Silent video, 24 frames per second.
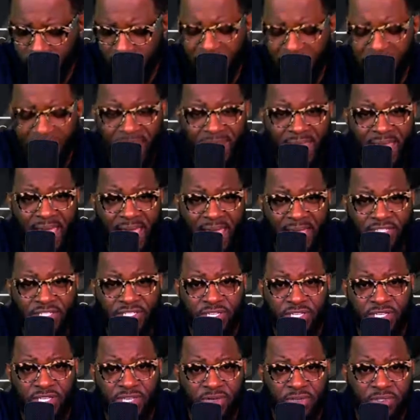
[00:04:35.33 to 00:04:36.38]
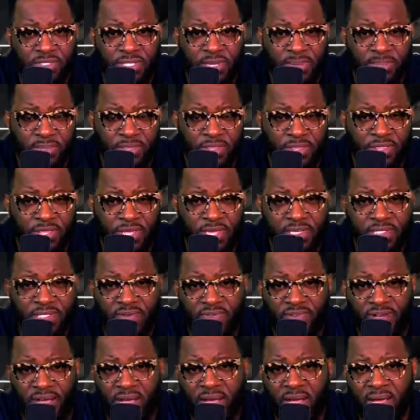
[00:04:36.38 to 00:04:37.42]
and execute some of the things of our